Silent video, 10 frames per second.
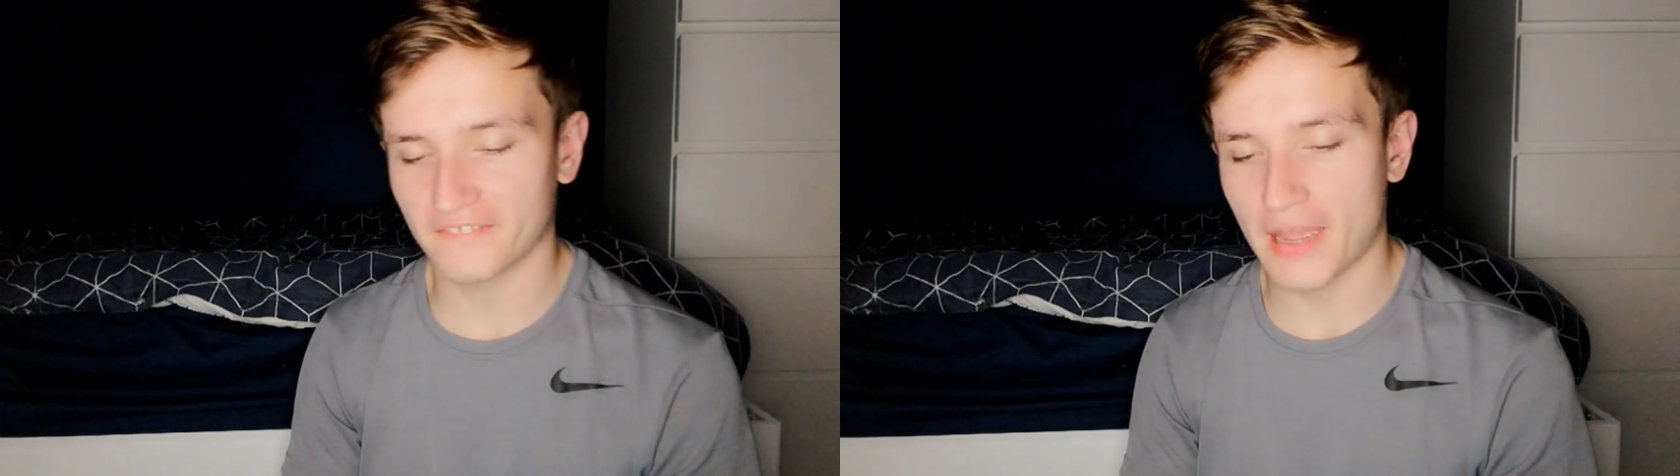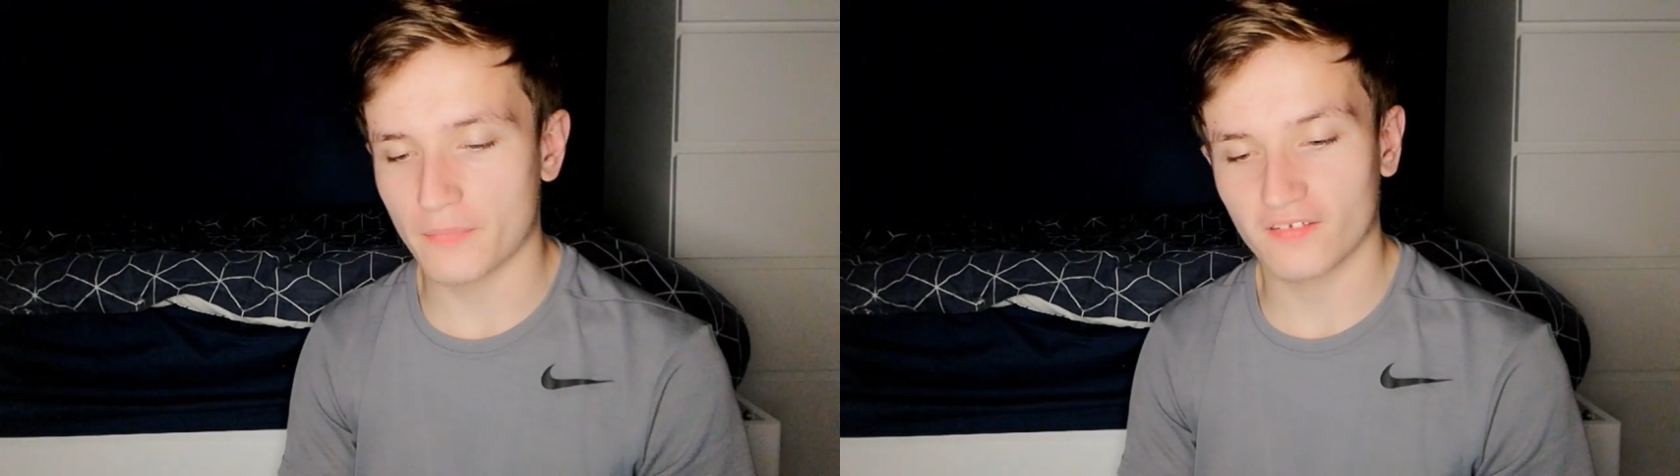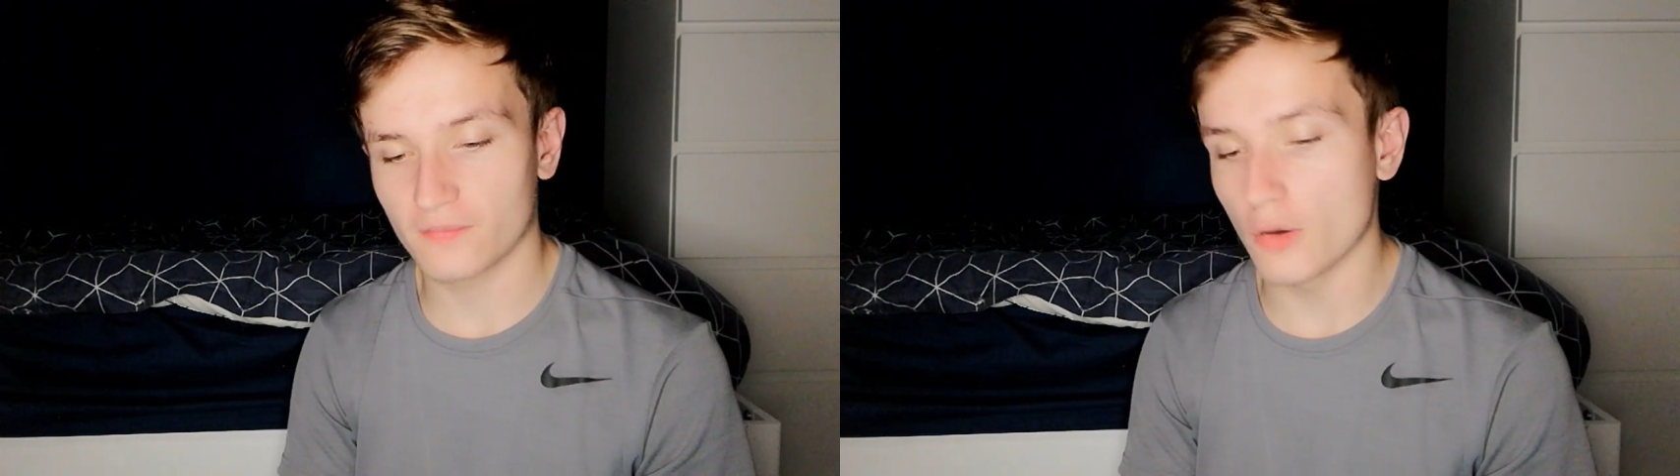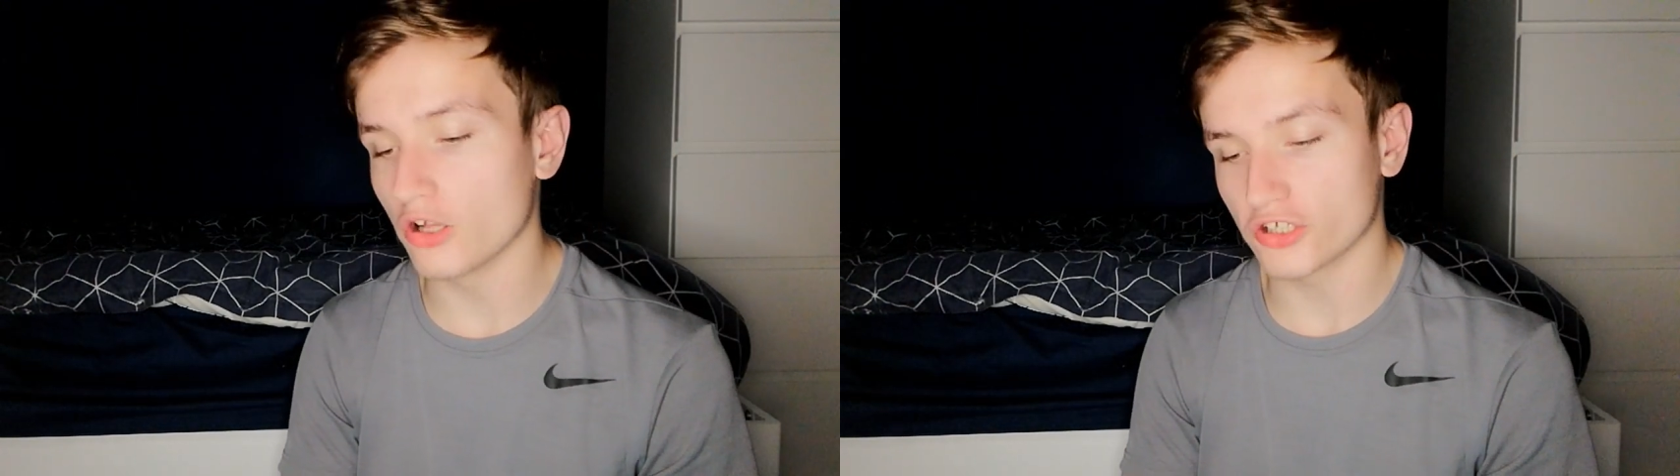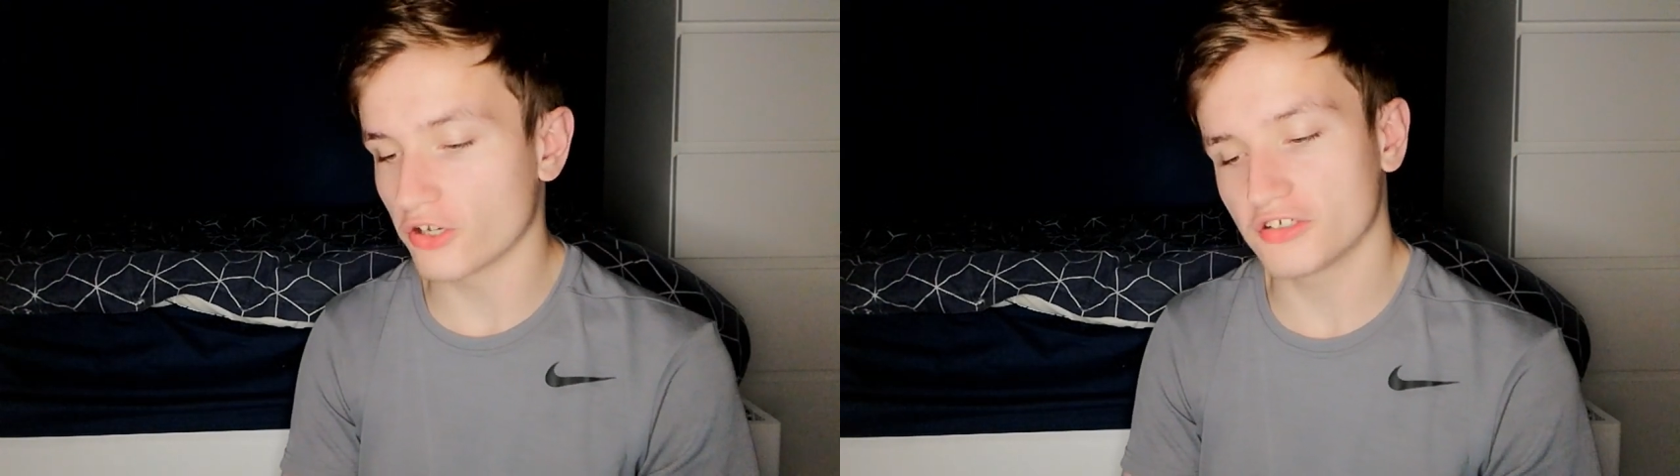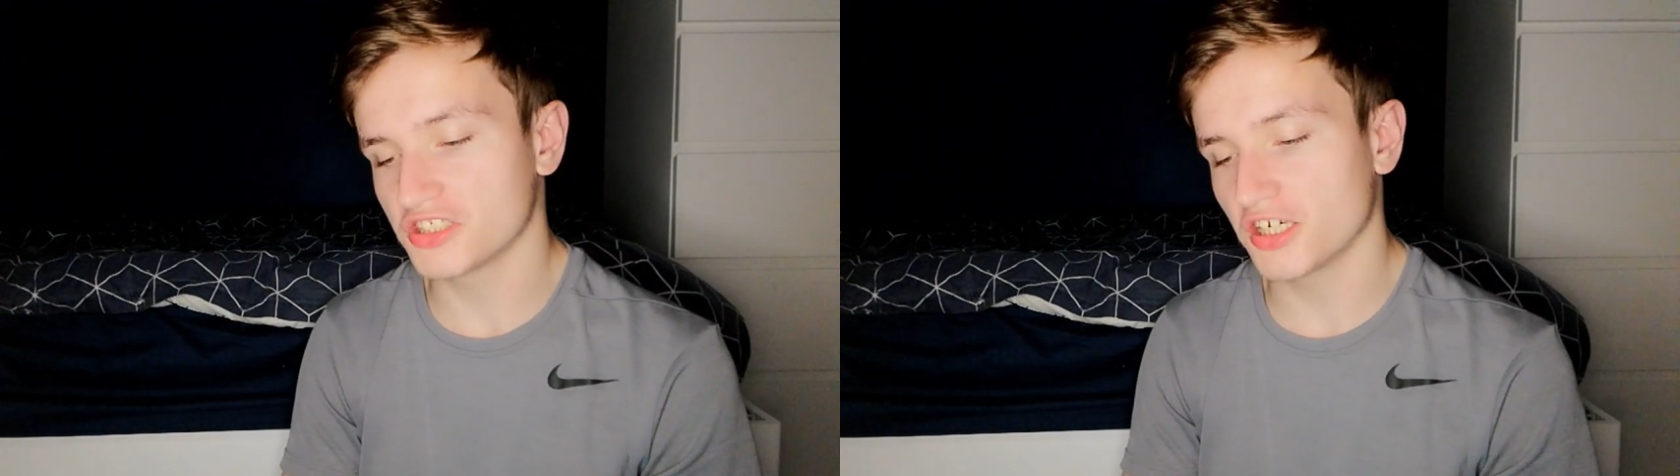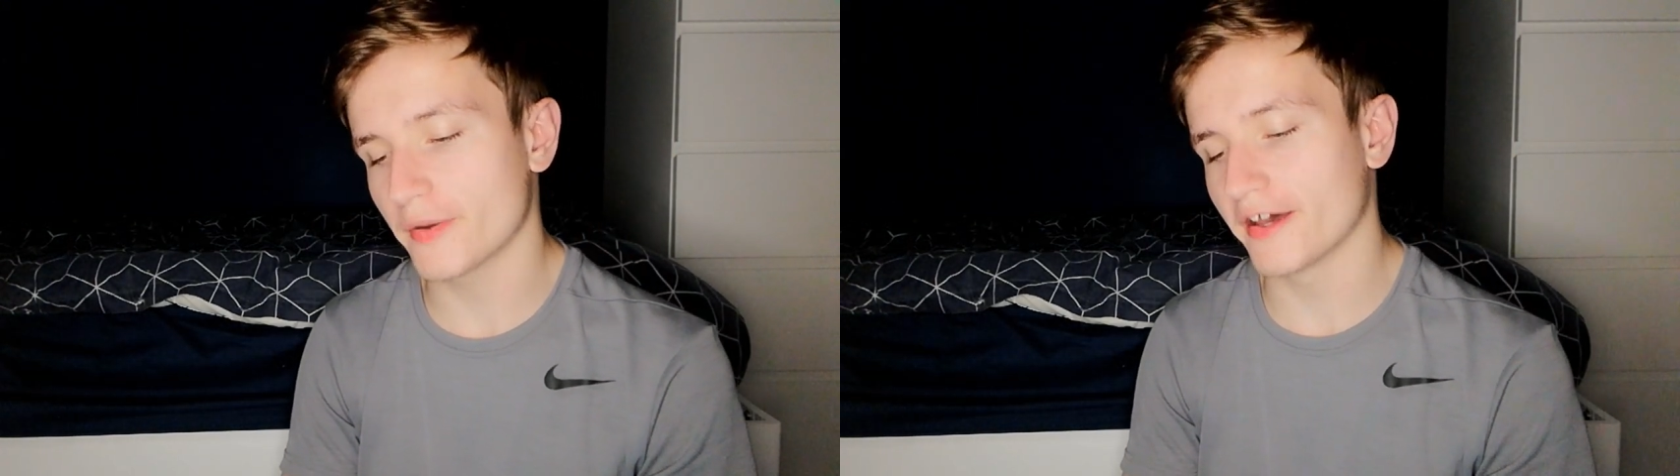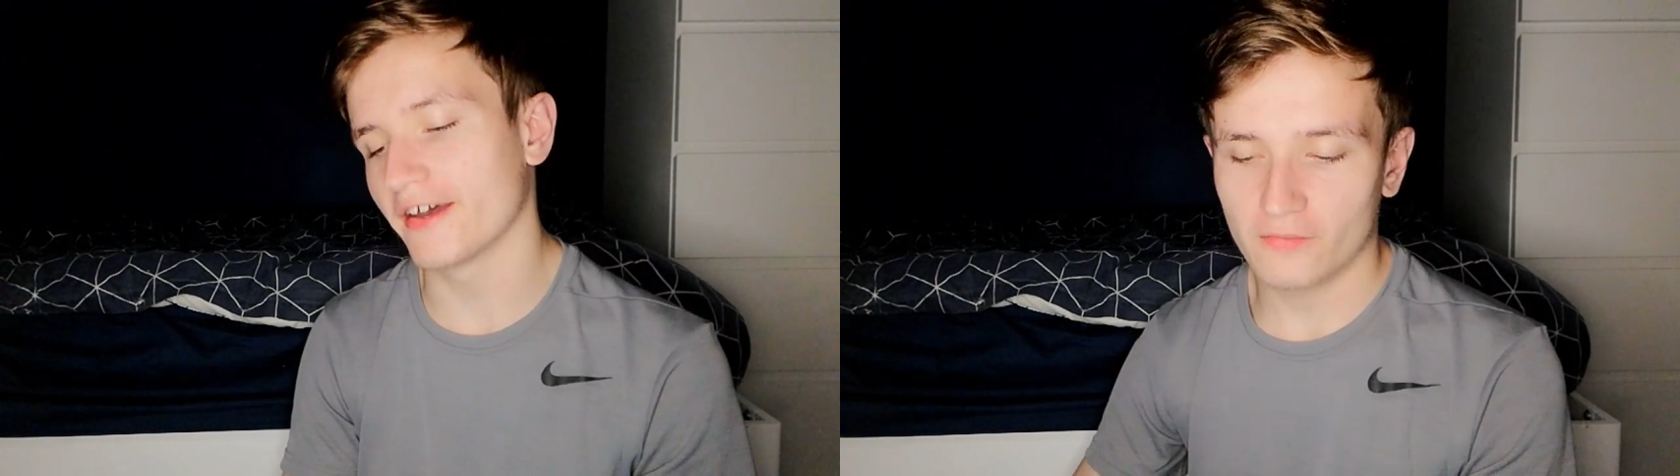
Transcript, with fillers: I'm a small YouTuber.